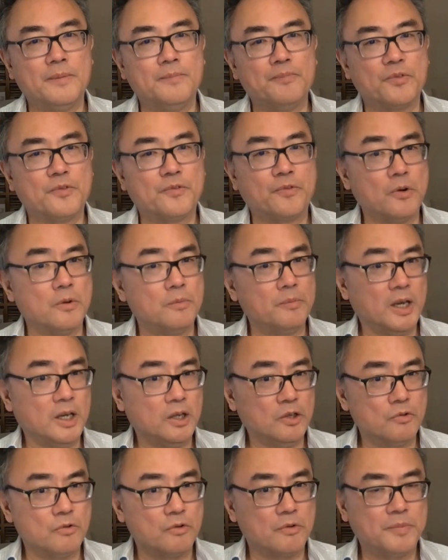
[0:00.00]
from a
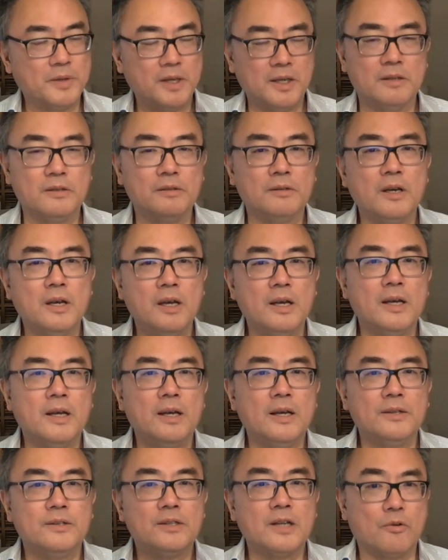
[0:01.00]
European
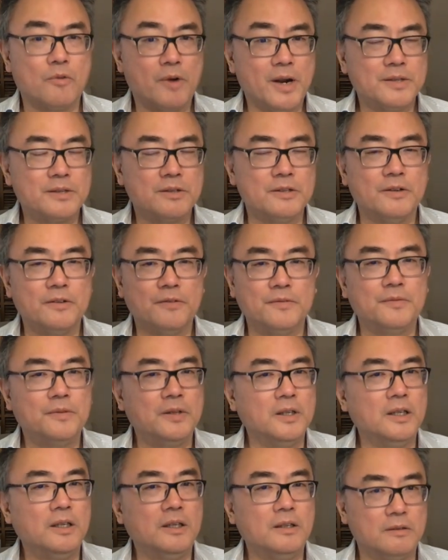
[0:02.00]
directive,
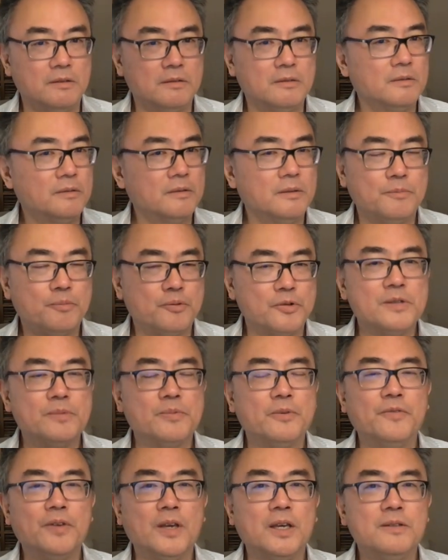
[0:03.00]
the Principal
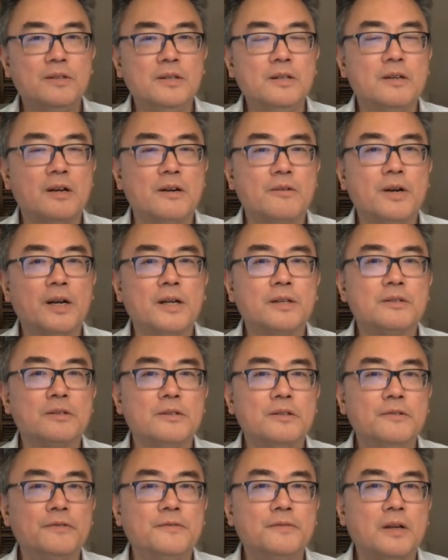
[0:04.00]
VAT
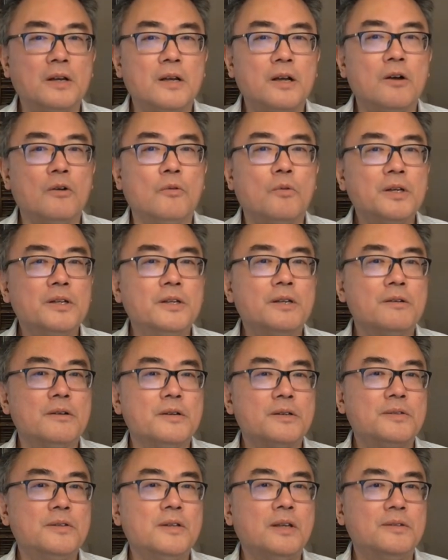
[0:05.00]
Directive, one can
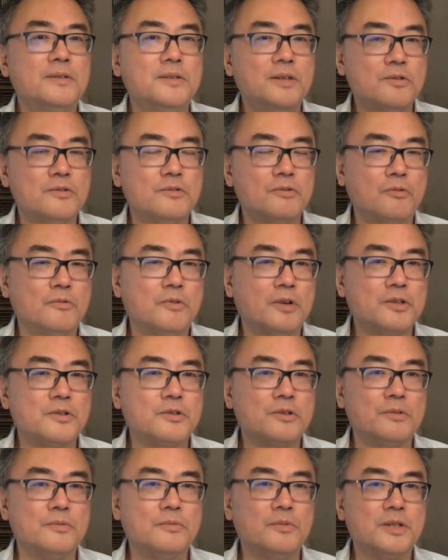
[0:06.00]
ask the additional
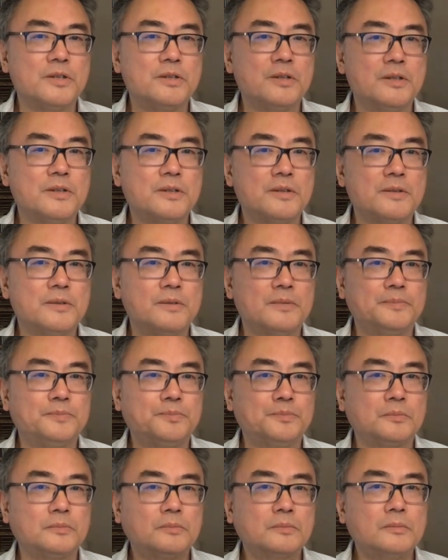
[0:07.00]
question, which is,
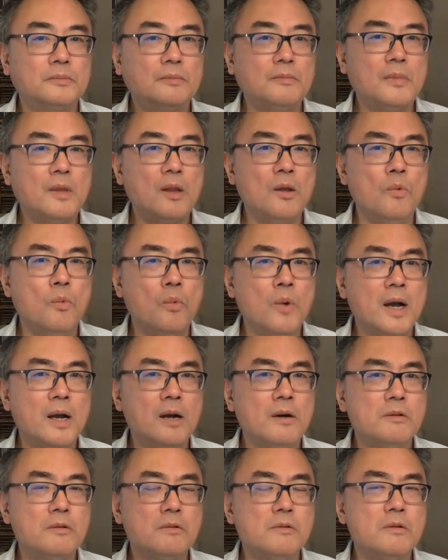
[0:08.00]

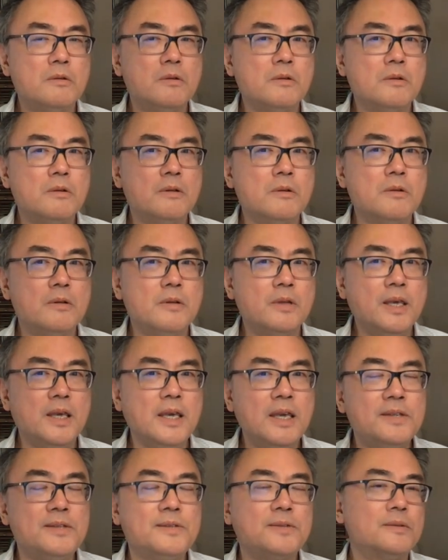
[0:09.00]
well,
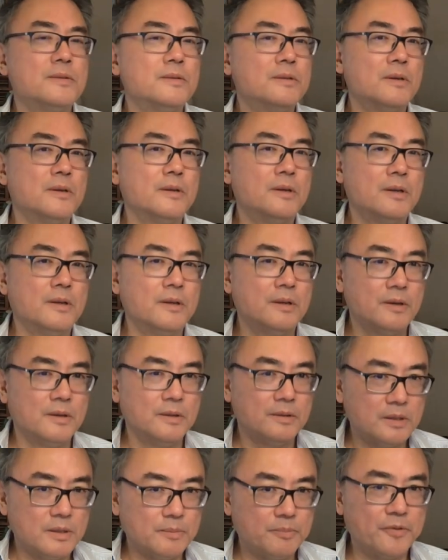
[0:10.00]
is
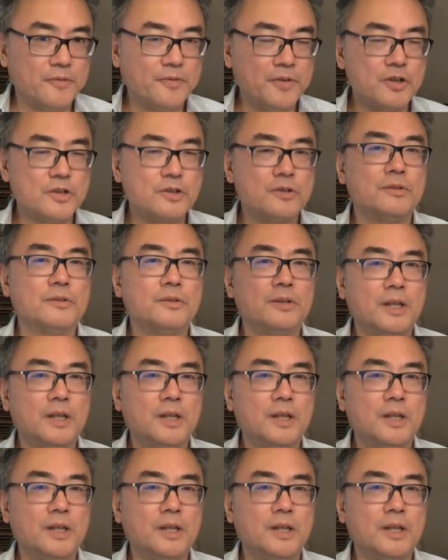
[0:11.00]
the provision